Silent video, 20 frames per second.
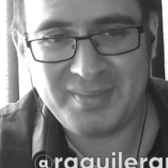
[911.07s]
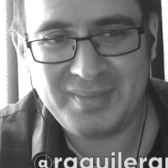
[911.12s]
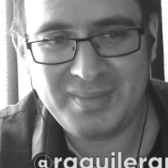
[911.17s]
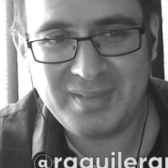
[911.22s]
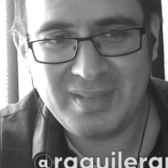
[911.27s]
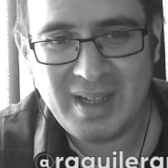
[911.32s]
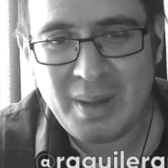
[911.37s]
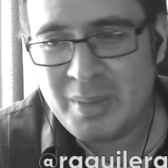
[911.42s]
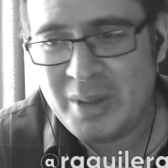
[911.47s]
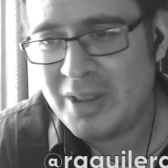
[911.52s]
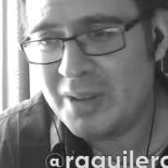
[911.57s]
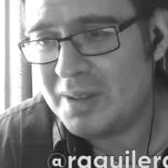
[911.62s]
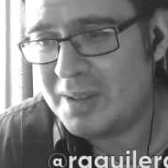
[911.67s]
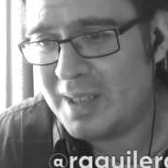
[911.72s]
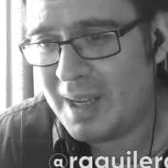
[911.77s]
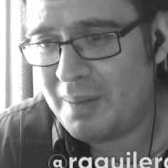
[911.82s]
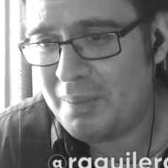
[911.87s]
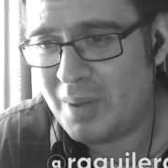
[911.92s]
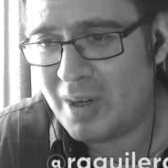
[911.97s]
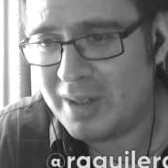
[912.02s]
I mean, the
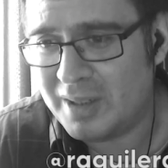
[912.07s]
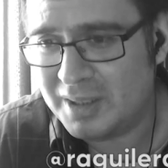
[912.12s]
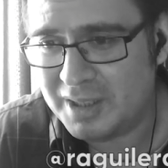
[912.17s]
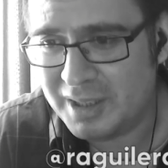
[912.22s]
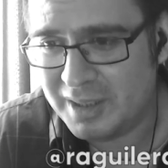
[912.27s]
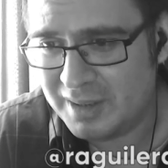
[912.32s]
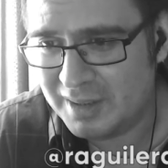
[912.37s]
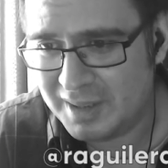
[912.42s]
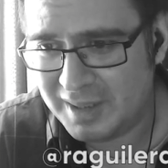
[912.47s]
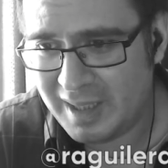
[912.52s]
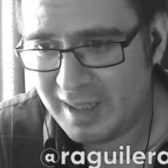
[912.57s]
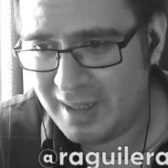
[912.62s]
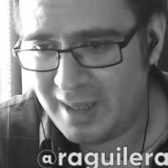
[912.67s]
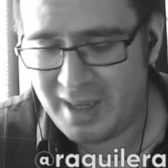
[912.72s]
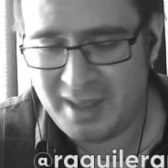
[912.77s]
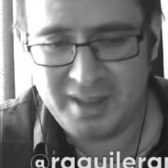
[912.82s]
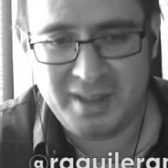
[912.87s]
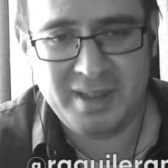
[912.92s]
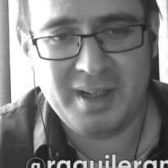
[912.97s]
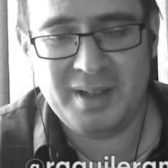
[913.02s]
sad part is you can say
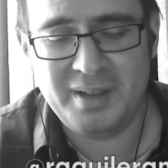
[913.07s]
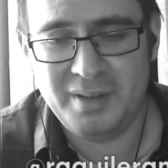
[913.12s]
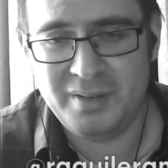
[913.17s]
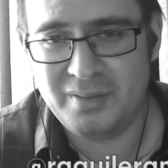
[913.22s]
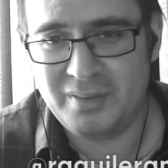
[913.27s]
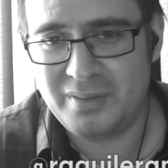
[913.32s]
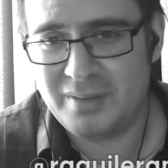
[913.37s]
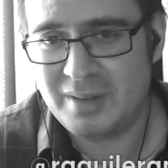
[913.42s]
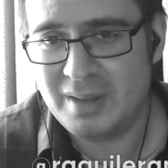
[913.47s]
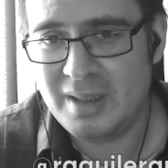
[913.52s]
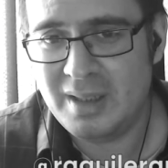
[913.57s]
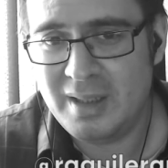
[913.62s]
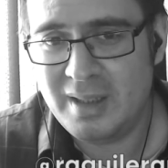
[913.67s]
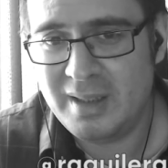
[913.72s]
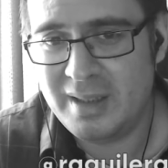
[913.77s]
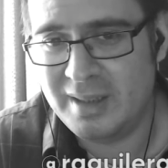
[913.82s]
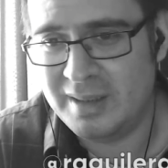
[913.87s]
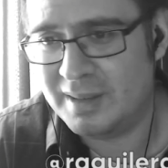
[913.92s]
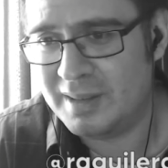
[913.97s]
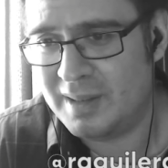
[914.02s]
any kind of
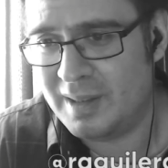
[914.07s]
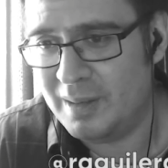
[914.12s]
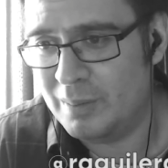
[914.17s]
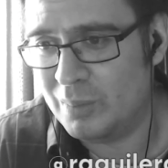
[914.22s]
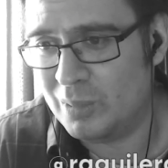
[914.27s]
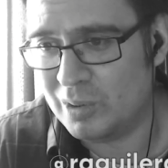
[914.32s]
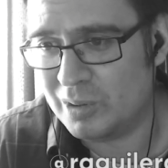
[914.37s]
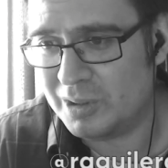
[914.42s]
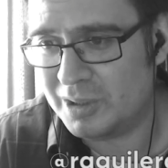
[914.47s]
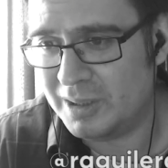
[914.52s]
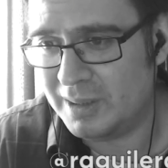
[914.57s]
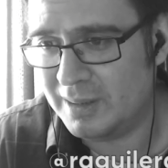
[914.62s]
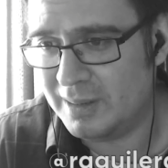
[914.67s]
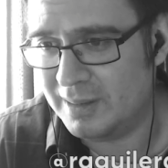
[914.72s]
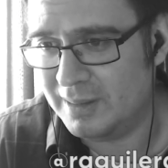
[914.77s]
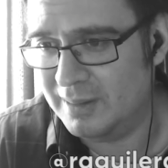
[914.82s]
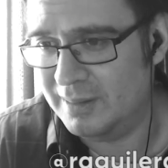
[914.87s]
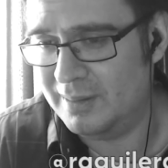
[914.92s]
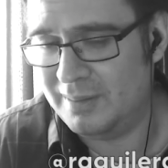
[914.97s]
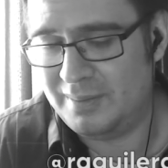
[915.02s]
insane bullshit,
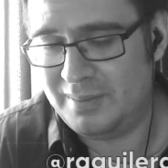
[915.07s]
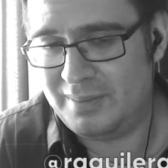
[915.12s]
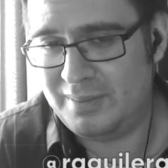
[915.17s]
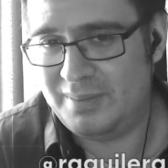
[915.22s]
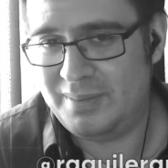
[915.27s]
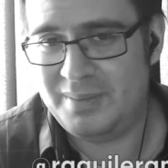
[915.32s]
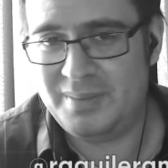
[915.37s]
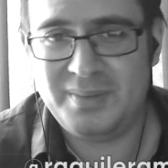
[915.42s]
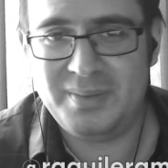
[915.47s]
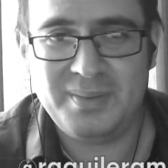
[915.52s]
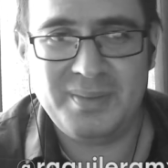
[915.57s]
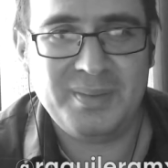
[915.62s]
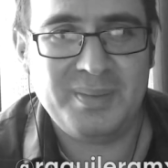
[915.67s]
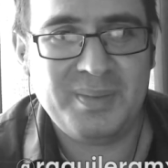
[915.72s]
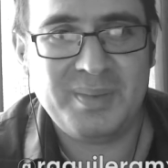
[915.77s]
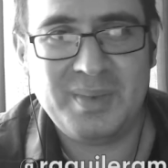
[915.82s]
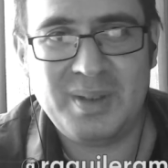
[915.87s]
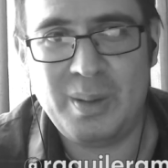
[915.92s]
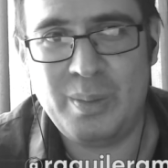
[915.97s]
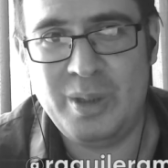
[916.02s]
and
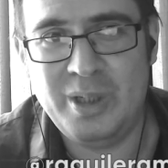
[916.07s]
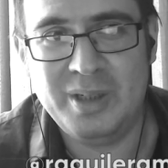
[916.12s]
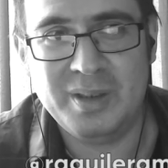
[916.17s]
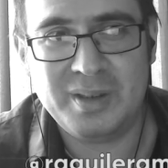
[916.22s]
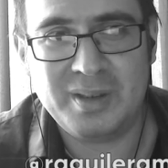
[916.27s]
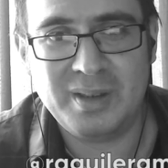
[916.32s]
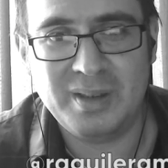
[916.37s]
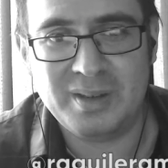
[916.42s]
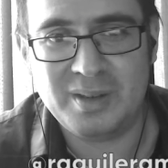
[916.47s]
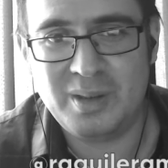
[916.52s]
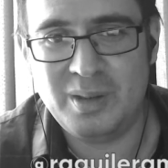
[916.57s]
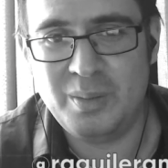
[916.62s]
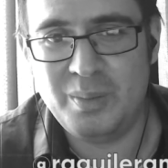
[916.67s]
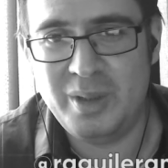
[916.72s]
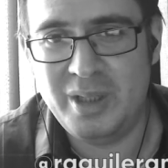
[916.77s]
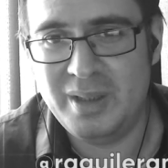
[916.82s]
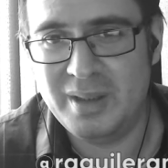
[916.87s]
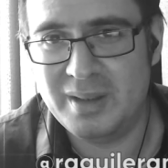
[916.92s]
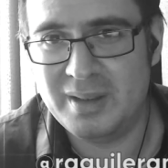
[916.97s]
I mean, it's gonna be